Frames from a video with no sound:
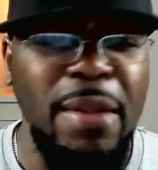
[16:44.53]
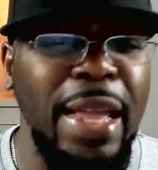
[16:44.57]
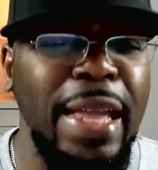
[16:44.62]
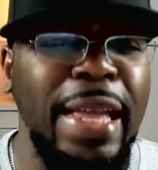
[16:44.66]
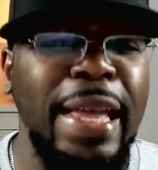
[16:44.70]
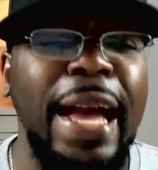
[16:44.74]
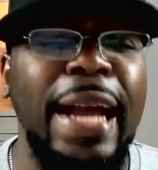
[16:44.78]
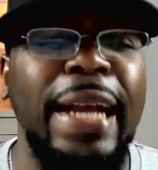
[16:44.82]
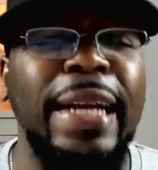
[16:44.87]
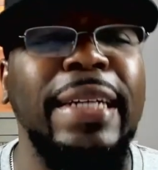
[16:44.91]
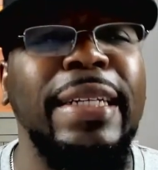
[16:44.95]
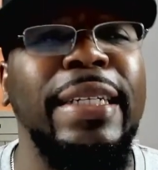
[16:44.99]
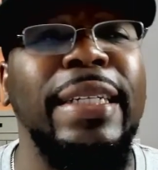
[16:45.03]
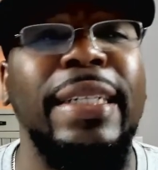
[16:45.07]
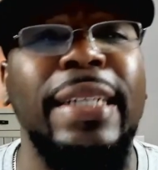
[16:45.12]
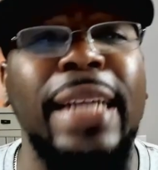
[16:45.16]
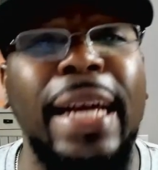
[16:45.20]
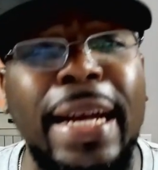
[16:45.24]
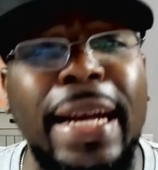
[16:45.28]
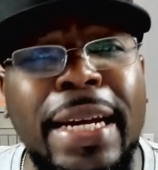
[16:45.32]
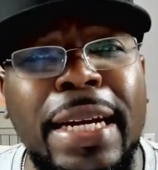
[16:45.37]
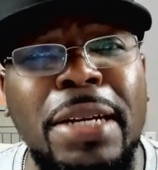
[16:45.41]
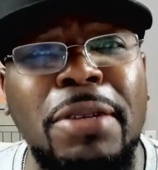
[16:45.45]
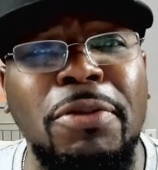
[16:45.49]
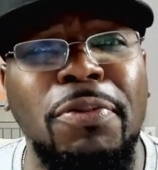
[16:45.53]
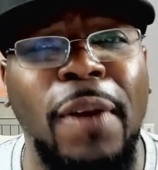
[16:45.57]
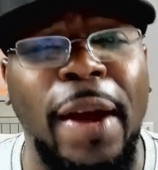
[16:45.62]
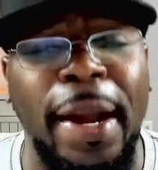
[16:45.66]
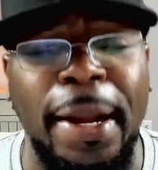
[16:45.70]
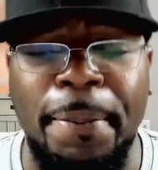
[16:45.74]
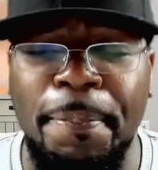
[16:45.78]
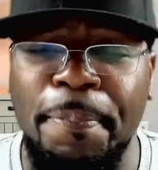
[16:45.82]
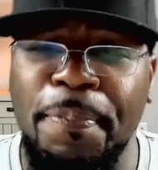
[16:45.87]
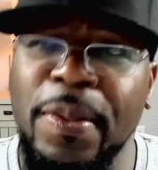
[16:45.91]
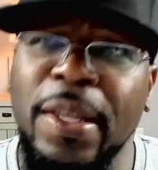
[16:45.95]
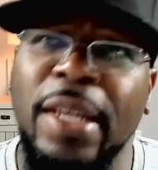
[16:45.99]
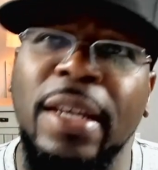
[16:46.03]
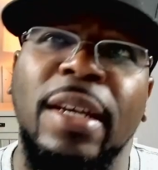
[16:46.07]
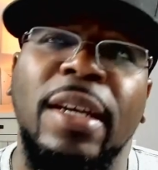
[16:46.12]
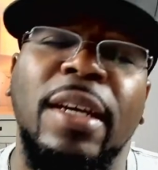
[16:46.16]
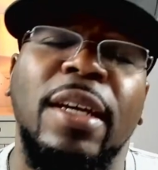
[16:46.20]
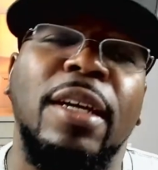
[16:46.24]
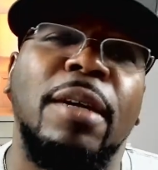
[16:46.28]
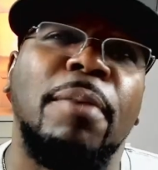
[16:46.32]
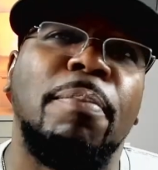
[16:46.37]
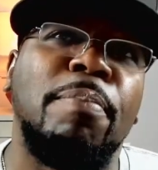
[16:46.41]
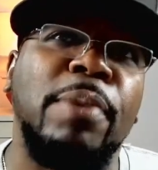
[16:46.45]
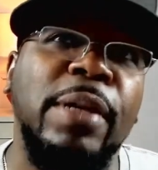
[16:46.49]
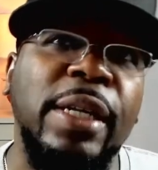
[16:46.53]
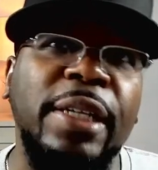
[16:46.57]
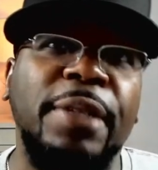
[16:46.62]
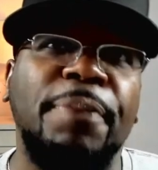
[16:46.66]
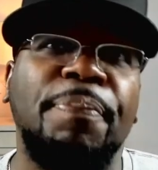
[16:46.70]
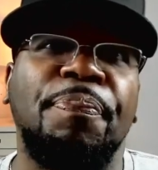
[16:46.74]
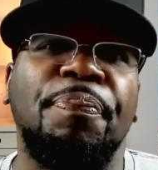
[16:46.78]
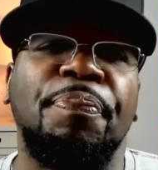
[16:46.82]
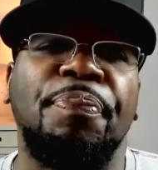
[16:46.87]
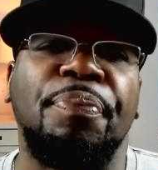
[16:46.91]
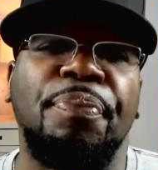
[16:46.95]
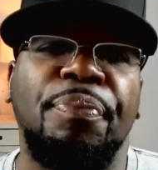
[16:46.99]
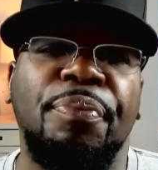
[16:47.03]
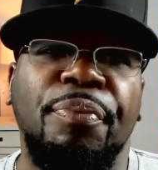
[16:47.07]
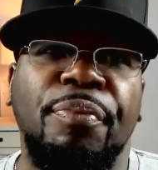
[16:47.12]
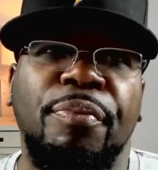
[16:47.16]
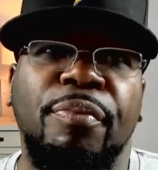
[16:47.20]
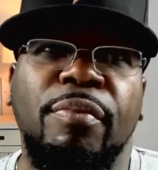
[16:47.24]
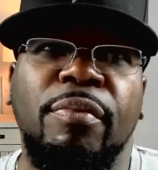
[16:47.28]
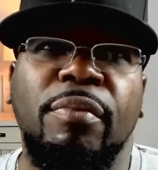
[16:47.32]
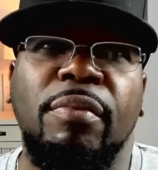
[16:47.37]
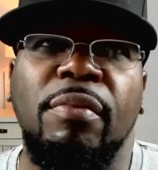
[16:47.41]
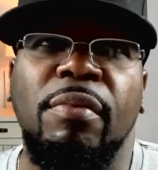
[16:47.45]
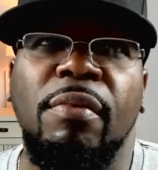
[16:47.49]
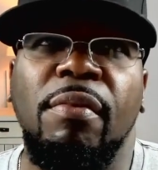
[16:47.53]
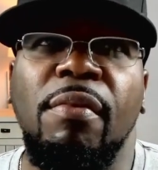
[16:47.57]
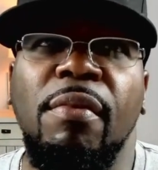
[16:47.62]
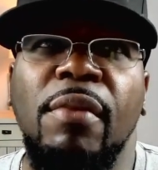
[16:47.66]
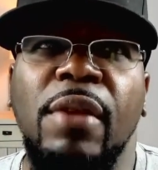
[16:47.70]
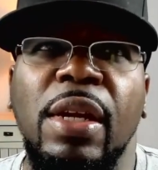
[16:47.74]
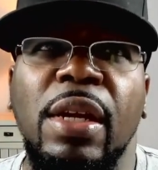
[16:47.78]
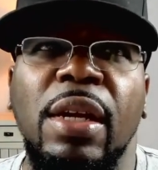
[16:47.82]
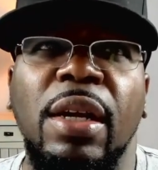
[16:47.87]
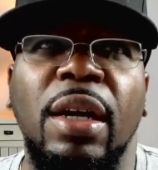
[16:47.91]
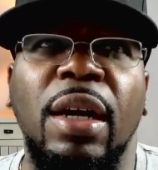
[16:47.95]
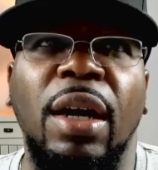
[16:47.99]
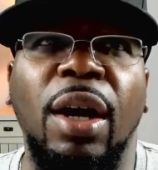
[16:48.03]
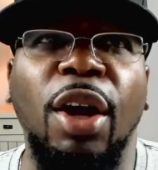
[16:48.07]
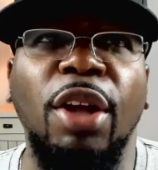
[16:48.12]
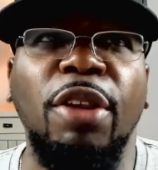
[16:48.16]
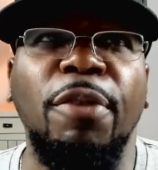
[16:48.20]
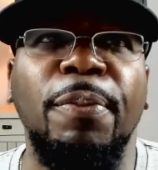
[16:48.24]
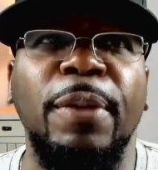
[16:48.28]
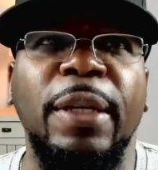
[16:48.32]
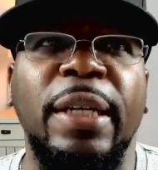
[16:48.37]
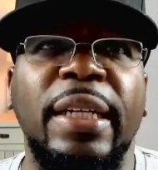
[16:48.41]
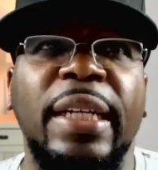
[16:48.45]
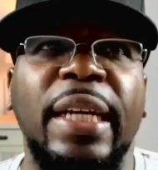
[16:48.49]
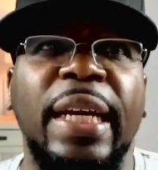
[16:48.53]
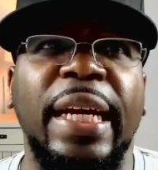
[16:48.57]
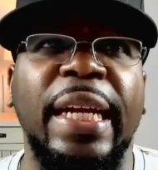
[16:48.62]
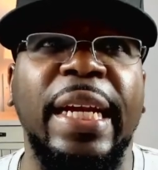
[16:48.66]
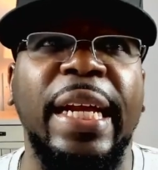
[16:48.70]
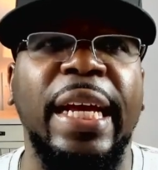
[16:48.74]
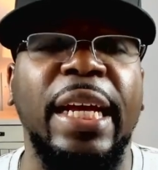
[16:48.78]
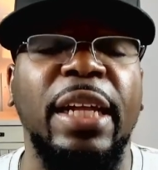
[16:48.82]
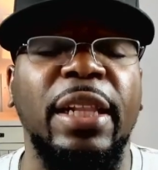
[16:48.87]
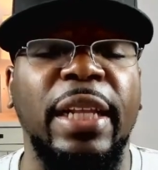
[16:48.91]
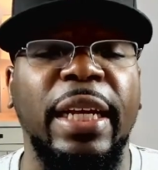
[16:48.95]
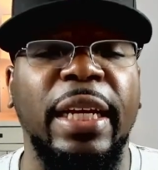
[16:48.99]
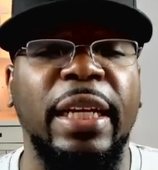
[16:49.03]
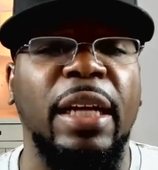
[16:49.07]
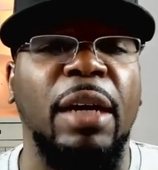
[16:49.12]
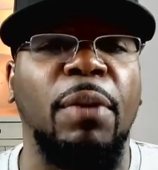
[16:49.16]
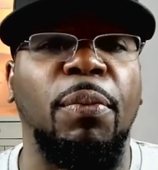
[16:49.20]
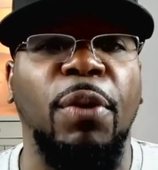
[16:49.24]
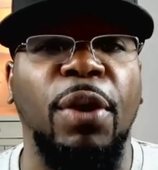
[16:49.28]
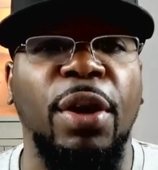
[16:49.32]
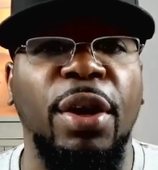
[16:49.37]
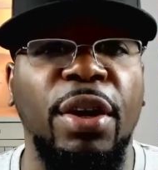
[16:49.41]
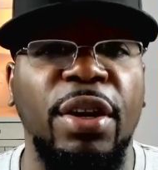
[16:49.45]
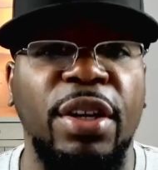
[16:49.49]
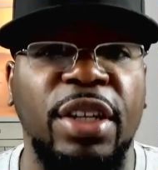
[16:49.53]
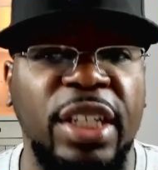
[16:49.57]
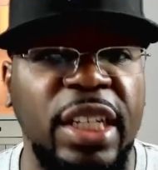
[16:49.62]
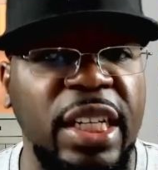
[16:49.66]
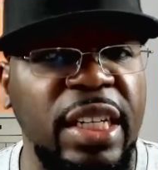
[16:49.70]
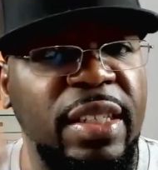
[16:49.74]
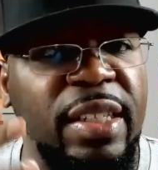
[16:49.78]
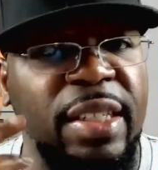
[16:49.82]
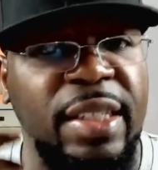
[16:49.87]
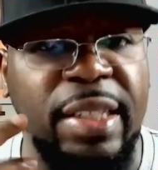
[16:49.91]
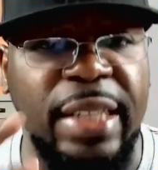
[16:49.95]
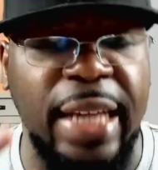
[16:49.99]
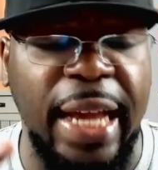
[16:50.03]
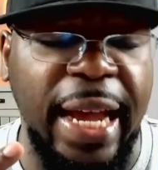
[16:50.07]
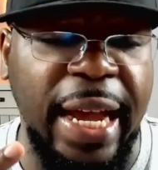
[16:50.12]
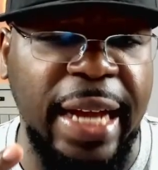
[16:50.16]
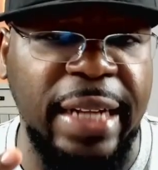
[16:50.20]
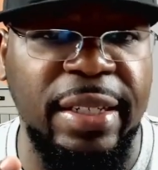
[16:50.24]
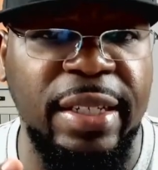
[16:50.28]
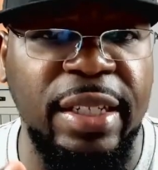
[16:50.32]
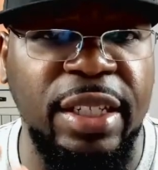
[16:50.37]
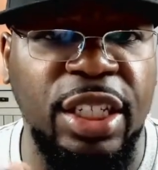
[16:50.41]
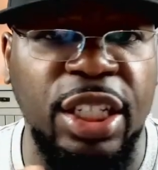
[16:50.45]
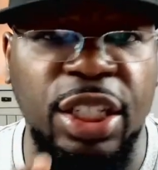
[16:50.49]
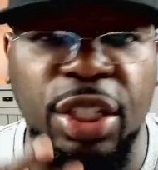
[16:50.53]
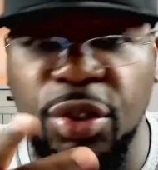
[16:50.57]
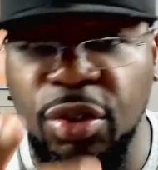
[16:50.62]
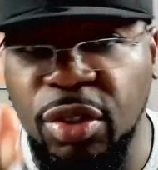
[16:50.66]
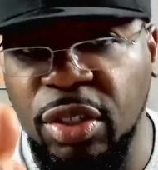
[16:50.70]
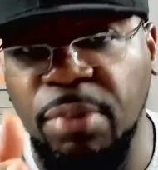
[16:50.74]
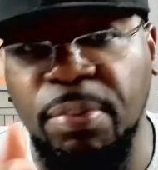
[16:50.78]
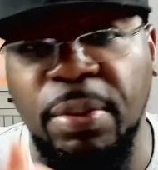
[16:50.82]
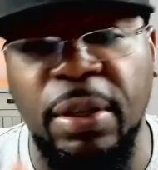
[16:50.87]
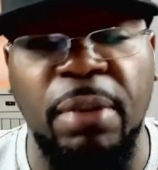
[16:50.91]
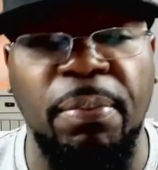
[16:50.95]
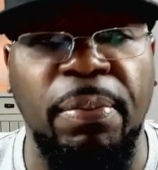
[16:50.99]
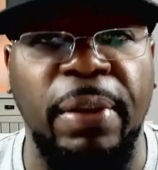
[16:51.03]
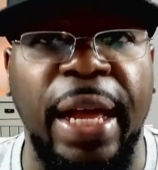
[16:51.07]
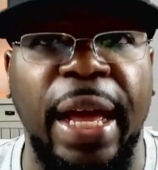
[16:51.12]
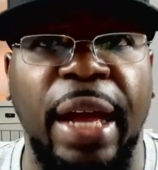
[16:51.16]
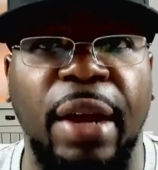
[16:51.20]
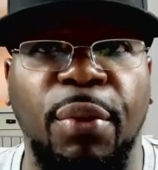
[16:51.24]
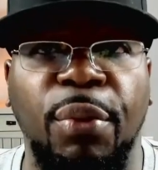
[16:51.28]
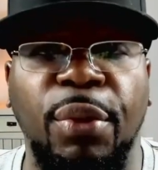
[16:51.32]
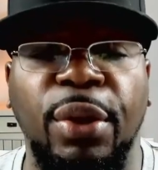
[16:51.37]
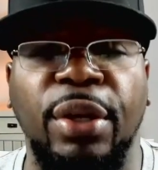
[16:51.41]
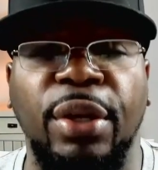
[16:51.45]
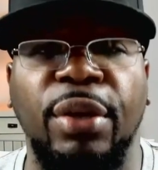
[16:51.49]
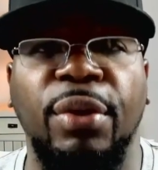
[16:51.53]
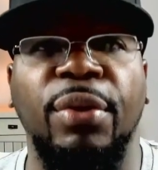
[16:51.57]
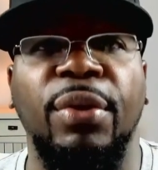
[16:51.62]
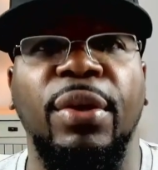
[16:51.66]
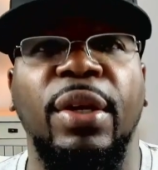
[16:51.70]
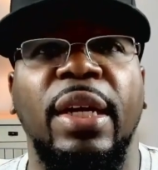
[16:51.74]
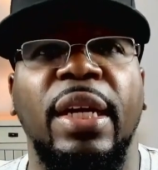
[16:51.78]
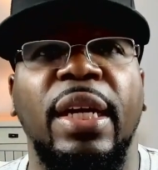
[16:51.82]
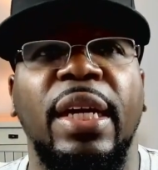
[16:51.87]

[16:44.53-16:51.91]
I get these names right. But ultimately, and they link up with her. She's a scientist. She used to be a Black Widow.